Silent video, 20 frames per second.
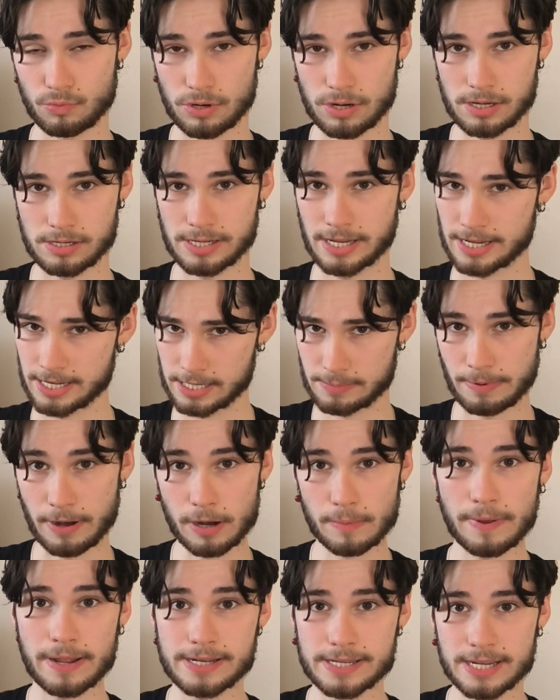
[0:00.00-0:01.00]
was
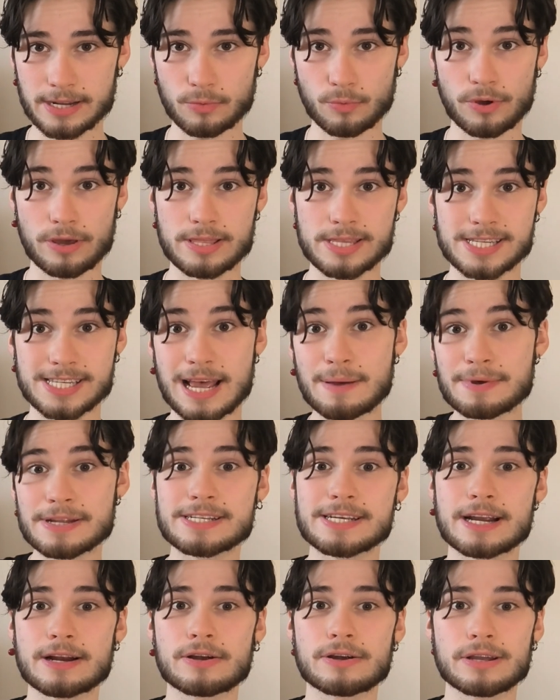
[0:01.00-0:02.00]
experimenting with
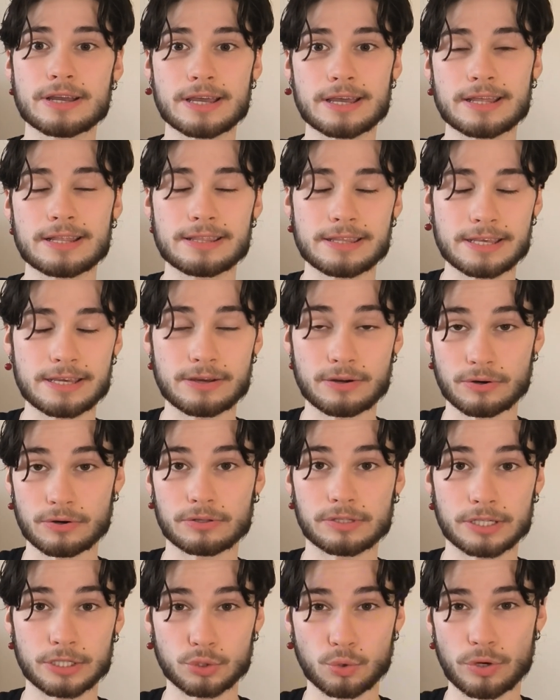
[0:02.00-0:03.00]
Cemetery in the
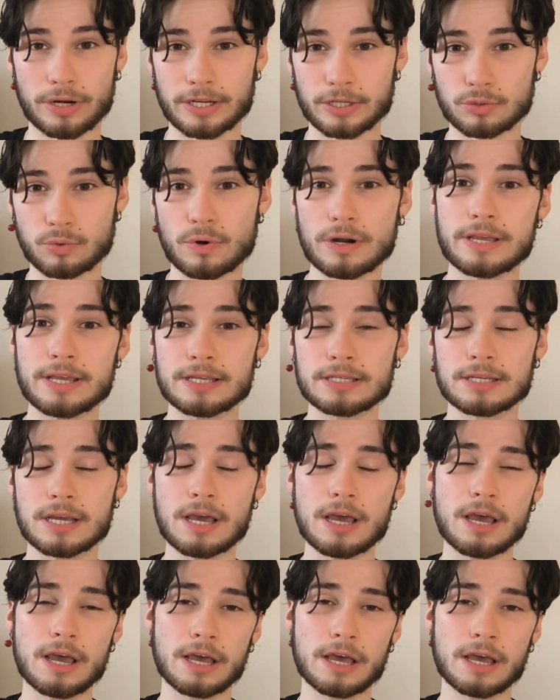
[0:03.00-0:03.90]
early 2020s,